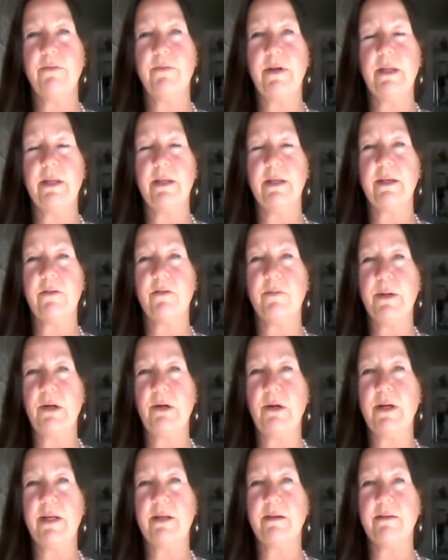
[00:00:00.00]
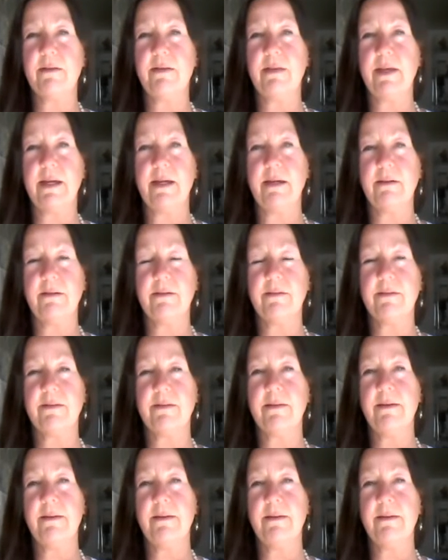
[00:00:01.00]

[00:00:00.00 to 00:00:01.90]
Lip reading: feel and experience things